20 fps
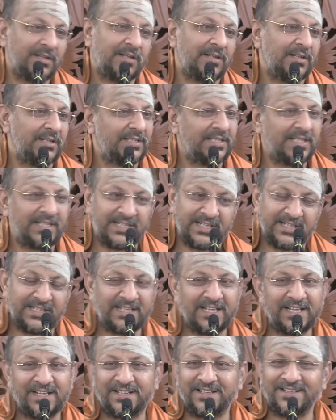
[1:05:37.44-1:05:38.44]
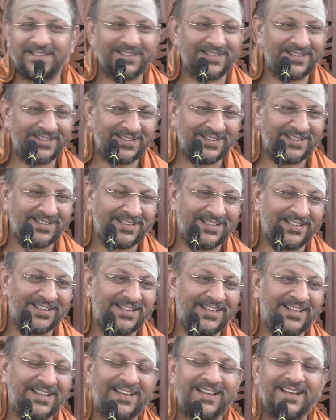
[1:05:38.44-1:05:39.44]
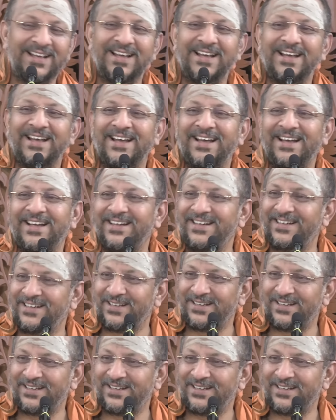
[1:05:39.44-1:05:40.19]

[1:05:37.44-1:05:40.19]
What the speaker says: sitting there. And